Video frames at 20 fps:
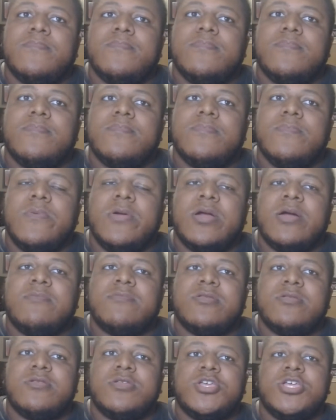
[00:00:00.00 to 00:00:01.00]
when it comes to
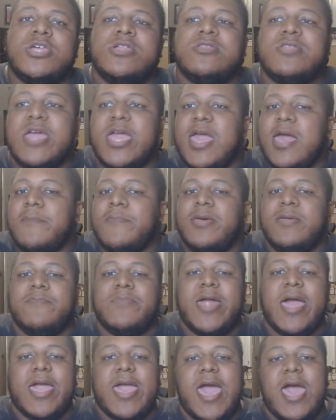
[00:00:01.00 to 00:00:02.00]
Shazam and
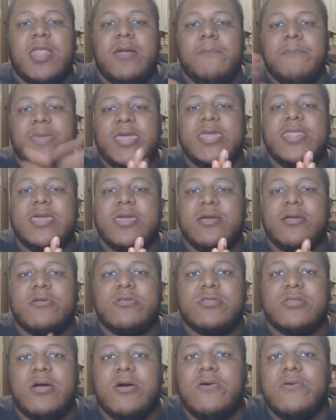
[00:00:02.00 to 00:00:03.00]
Black Adam meeting or
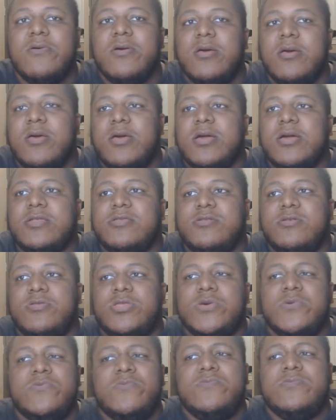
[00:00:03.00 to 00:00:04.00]
so, because you
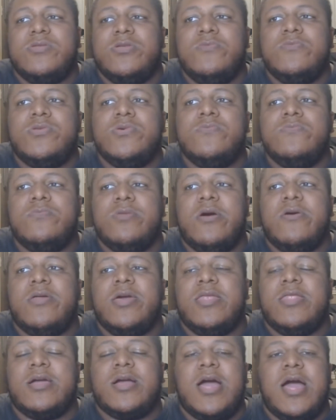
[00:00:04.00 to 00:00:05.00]
do know that in
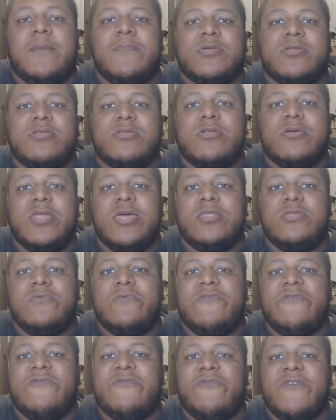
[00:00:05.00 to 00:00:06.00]
the comics, so they do
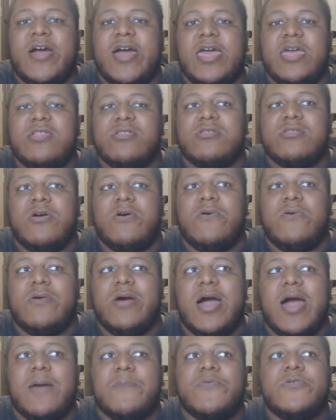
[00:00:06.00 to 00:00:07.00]
fight. So
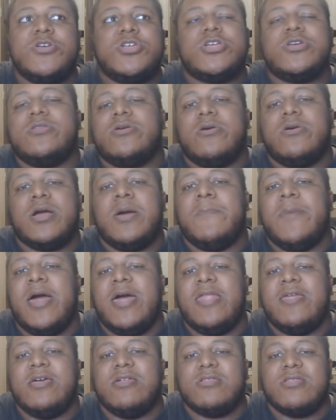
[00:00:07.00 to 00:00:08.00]
I'm pretty sure they're gonna come out
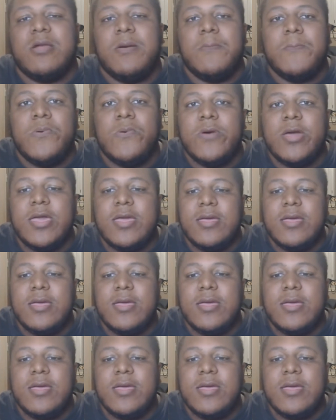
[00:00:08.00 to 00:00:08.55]
of it at some point.